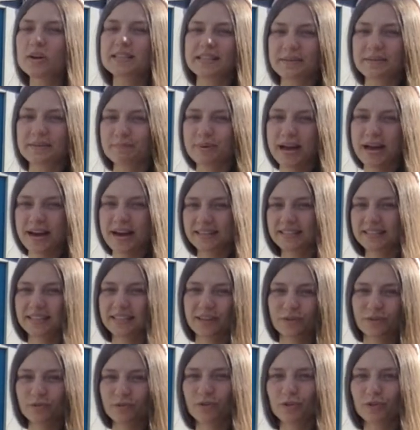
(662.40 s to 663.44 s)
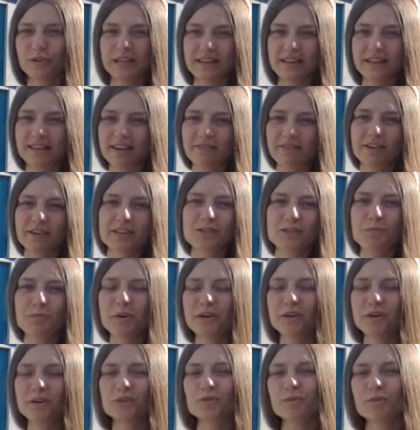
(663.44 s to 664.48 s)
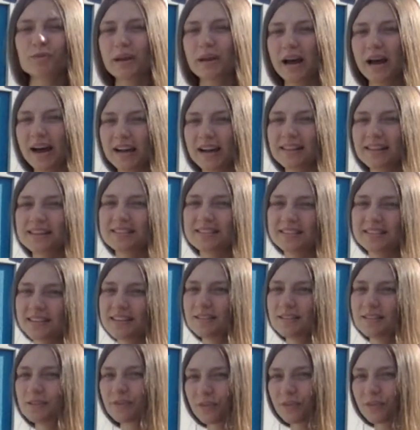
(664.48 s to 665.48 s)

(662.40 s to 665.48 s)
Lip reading: impacting unfolding life experience from behind the scenes of